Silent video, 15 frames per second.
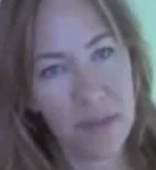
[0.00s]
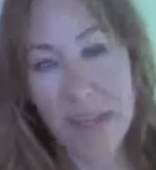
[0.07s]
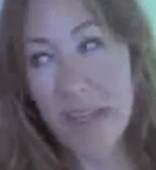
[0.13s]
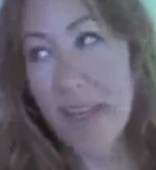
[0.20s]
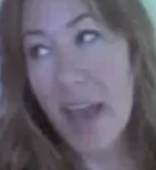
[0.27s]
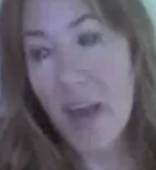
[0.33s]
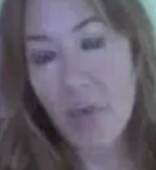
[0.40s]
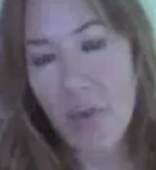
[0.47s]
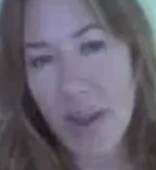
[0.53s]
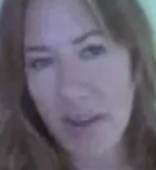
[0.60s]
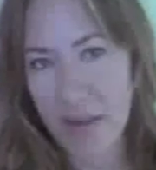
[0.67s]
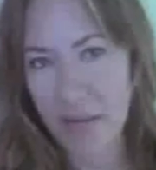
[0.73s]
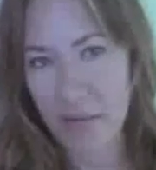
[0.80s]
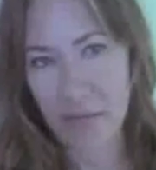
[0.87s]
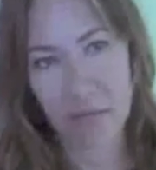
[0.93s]
He can't
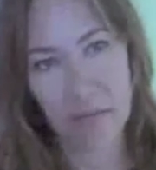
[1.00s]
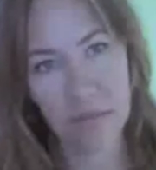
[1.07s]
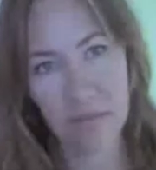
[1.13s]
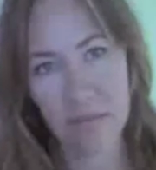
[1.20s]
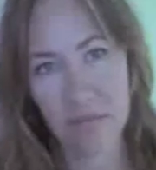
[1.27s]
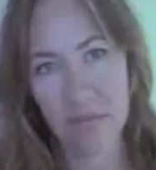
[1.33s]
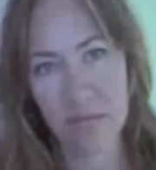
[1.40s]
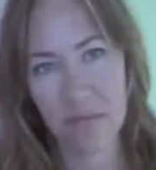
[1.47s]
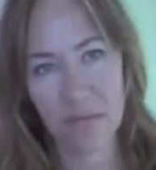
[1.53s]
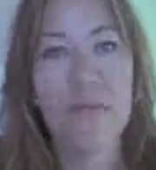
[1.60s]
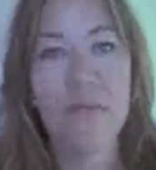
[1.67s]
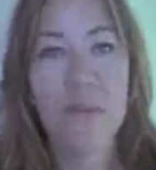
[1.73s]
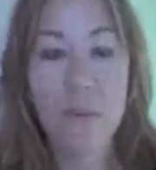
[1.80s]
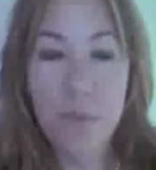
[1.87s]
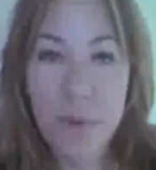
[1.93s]
wait.
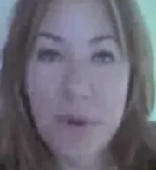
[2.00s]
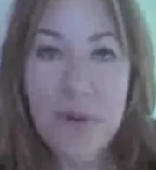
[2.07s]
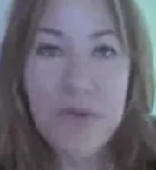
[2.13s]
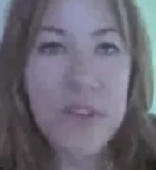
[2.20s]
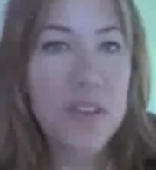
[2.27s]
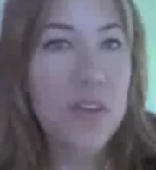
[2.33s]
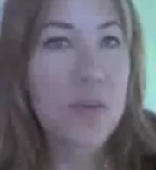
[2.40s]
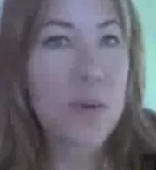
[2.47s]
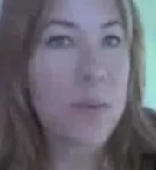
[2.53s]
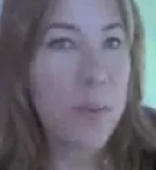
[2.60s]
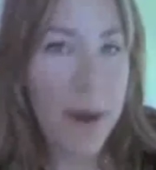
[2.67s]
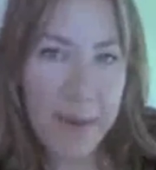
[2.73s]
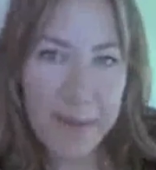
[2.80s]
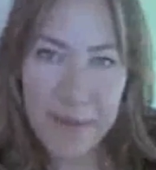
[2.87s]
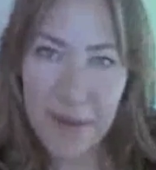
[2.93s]
For proof that the
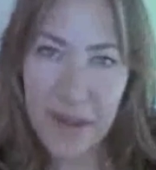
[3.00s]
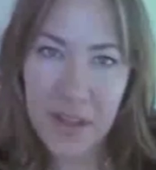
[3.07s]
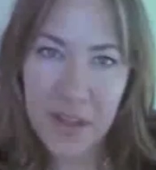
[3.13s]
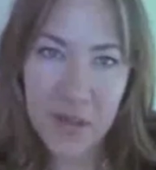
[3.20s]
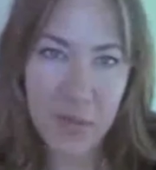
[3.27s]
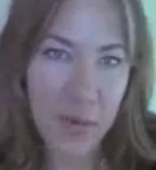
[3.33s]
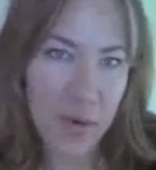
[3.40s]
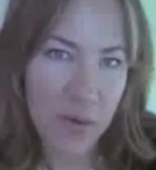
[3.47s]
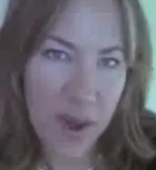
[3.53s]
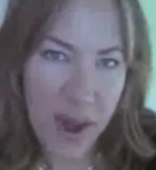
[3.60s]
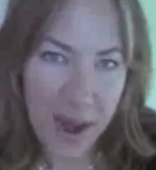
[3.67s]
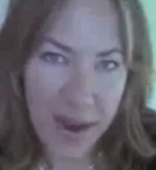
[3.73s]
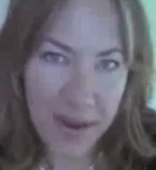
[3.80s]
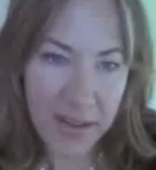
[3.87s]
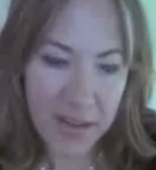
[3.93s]
Republicans
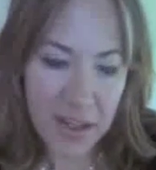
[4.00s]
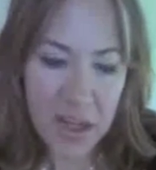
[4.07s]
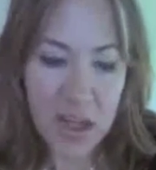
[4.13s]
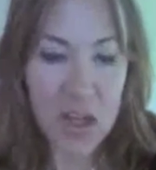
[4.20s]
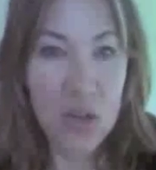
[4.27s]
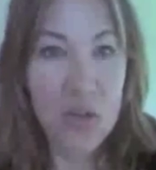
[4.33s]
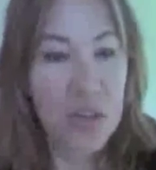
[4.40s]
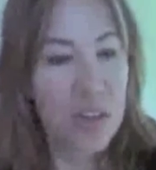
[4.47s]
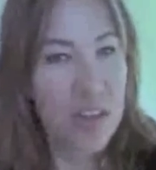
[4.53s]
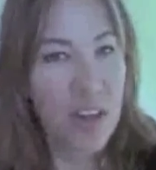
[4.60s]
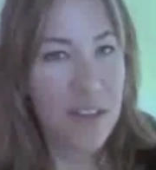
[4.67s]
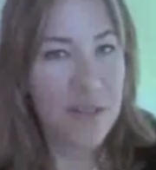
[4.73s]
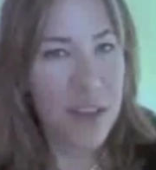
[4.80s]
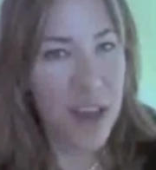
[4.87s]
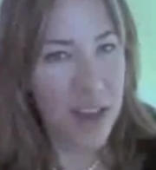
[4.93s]
won't act, you just
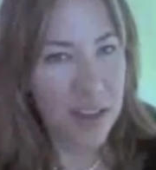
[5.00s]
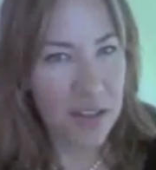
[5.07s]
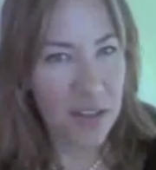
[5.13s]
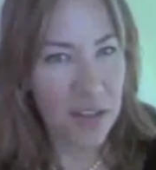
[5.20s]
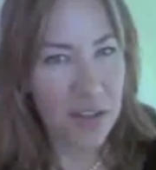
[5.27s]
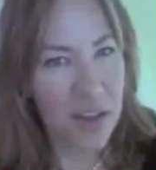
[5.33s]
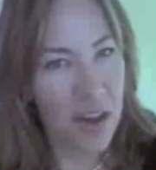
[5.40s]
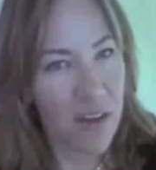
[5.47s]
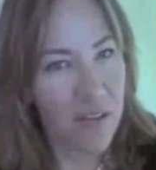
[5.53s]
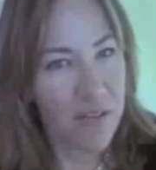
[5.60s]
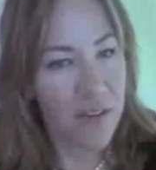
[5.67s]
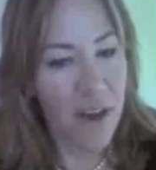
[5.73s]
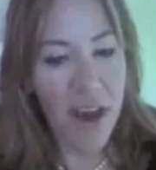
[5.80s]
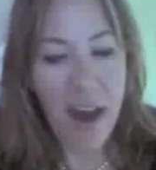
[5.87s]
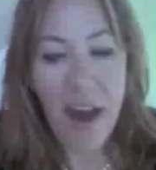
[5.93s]
have to ask
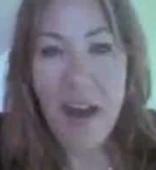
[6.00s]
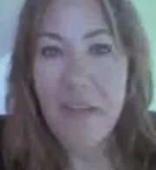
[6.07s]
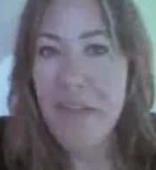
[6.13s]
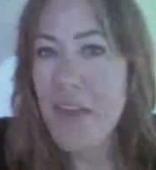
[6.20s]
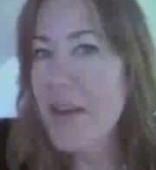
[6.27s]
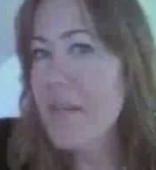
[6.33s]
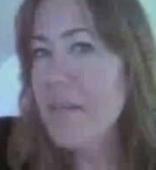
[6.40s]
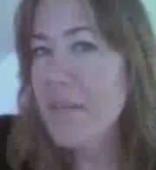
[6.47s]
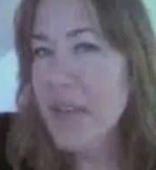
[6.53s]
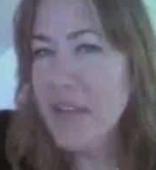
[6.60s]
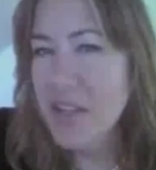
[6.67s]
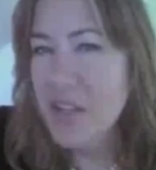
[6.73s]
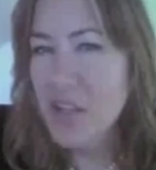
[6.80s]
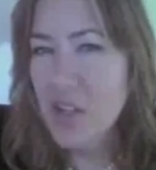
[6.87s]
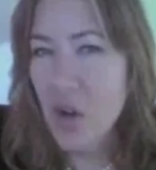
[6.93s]
yourself, have they
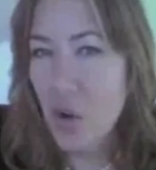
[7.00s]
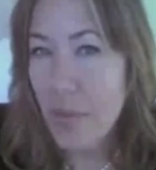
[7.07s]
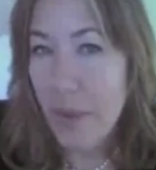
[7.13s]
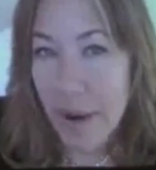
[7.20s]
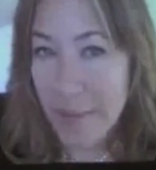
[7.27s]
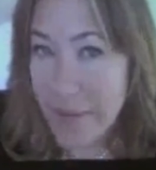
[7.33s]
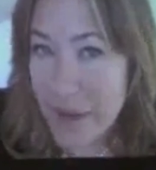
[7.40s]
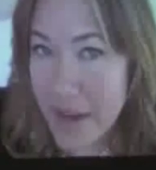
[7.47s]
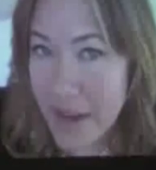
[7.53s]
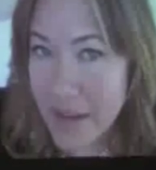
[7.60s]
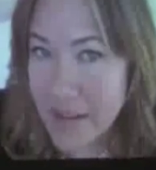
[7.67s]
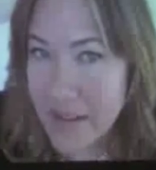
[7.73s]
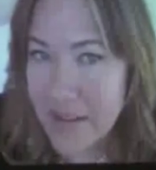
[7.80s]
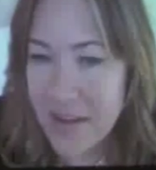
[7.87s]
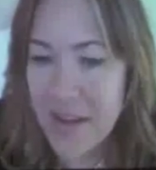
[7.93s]
impeached Obama
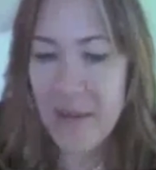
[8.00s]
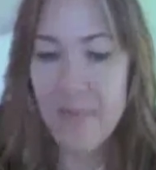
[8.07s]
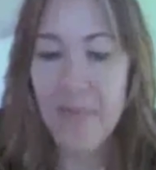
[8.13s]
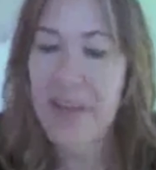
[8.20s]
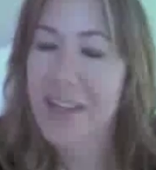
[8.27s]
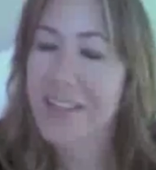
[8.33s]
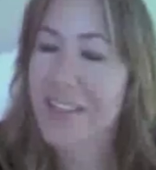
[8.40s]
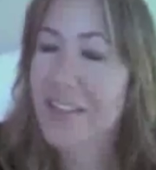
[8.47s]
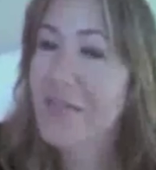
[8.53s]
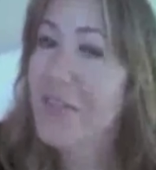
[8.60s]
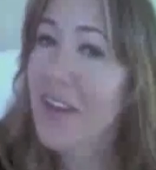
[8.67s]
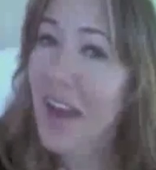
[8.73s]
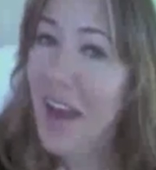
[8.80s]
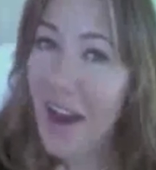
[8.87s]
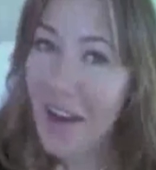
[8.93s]
yet? Because
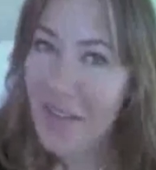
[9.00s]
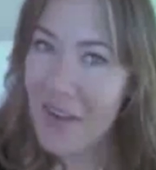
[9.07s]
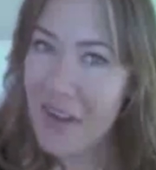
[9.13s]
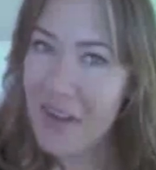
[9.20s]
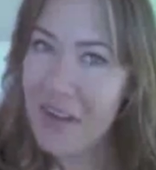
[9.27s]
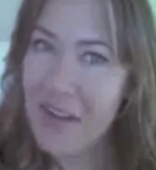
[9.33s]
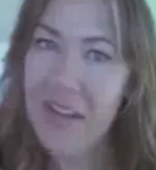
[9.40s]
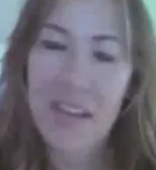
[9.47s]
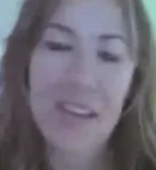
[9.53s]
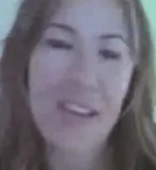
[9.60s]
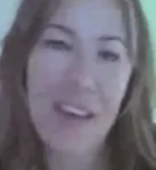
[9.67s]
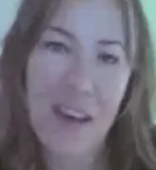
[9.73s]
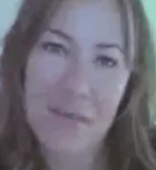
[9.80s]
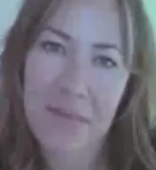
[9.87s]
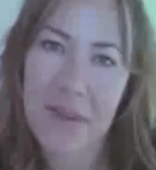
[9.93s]
if they haven't,
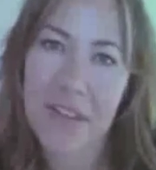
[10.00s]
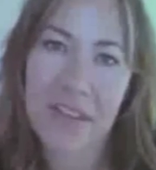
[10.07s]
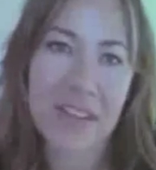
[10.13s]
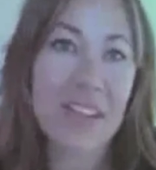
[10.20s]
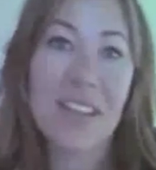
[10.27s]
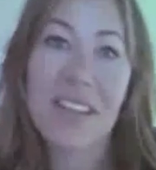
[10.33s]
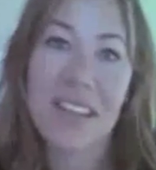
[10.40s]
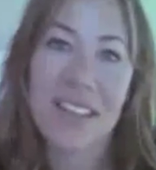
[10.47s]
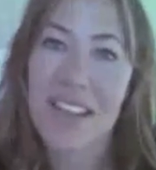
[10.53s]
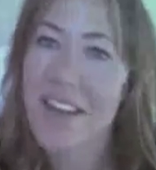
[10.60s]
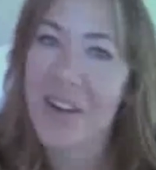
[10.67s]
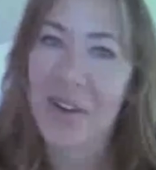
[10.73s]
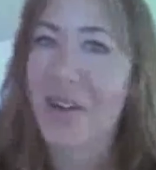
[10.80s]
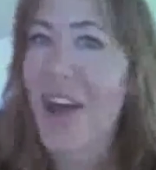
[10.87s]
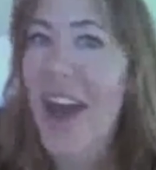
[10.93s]
then that means that
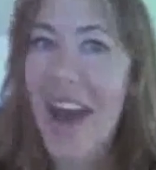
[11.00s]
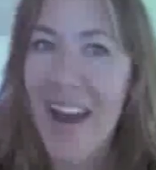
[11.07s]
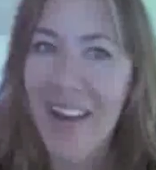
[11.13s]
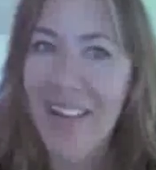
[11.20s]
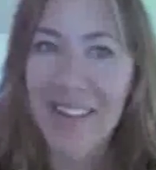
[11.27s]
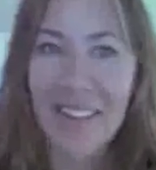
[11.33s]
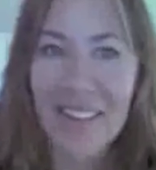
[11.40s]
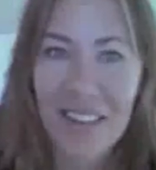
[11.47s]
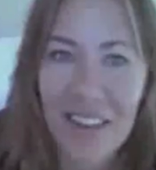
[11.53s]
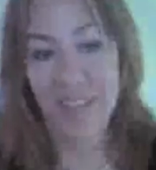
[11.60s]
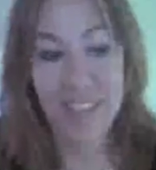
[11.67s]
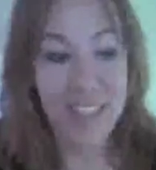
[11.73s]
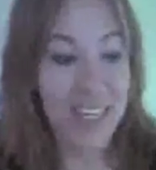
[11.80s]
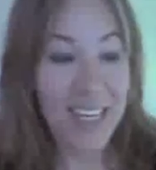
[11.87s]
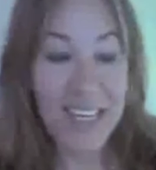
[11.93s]
they don't act.
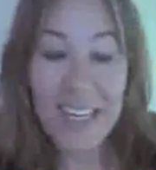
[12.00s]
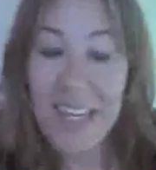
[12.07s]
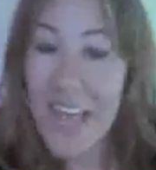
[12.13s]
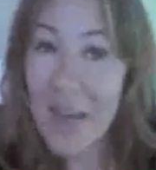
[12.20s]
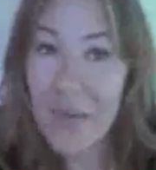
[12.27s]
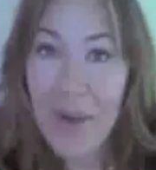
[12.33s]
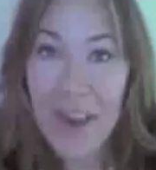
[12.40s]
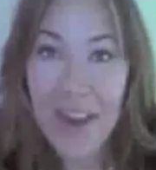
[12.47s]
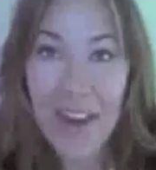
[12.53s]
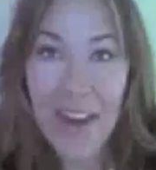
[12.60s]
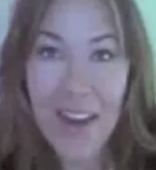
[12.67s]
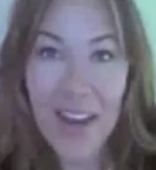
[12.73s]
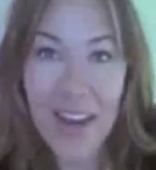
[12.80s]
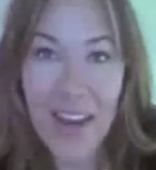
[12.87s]
See, he can't wait.